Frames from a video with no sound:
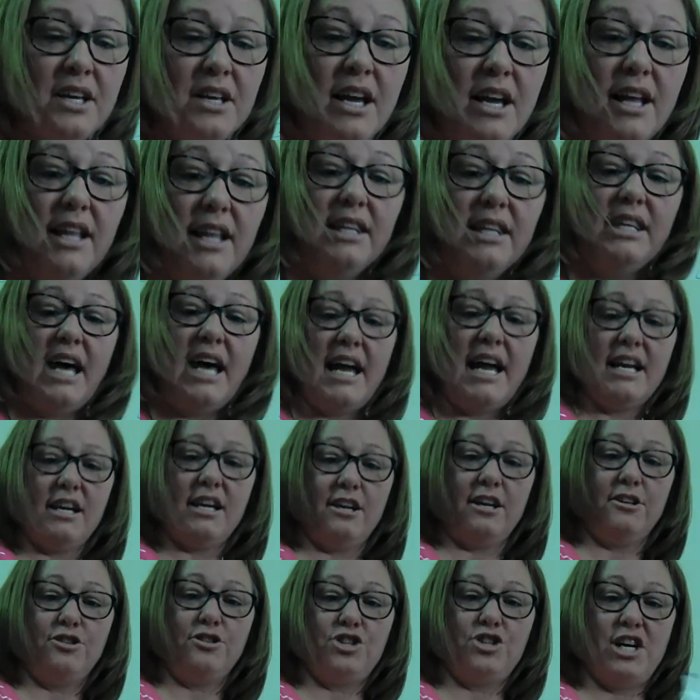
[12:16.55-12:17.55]
Like,
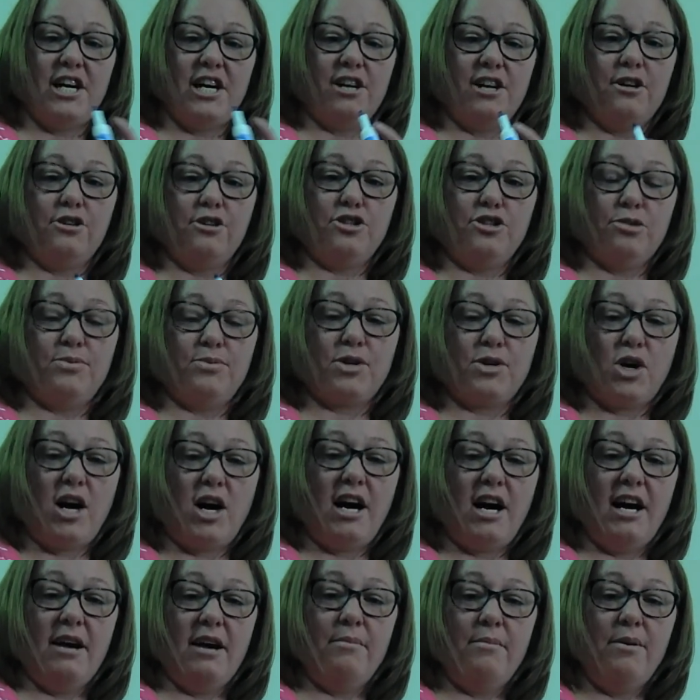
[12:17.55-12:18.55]
share,
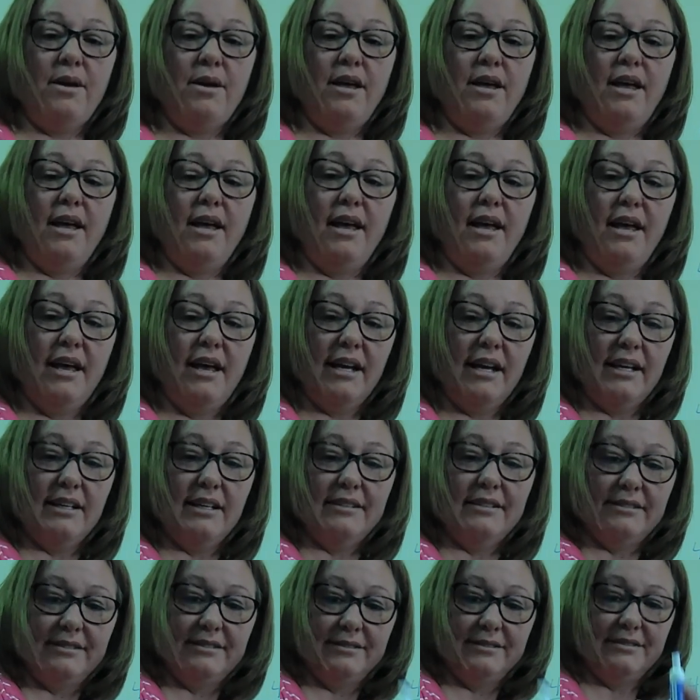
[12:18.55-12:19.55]
subscribe.
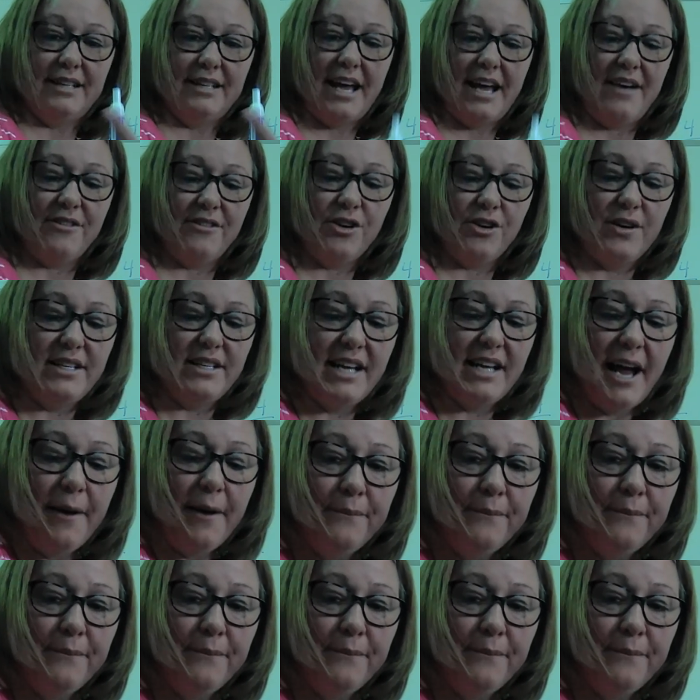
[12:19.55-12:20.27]
Have a great day.